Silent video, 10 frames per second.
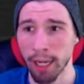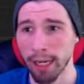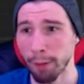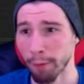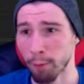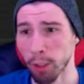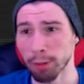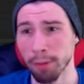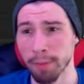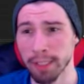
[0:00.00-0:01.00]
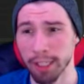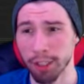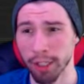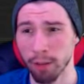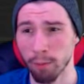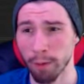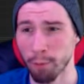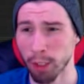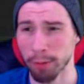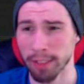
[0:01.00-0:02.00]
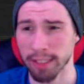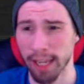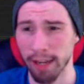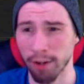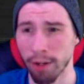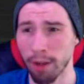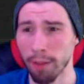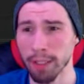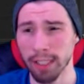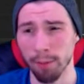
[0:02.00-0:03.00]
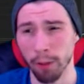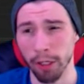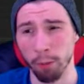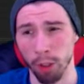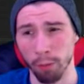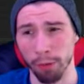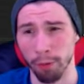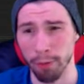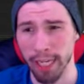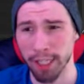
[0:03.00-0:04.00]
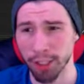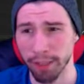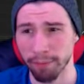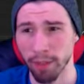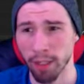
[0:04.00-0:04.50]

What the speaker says: Now we've worked with position, we've worked with scale. This time we're going to work with rotation.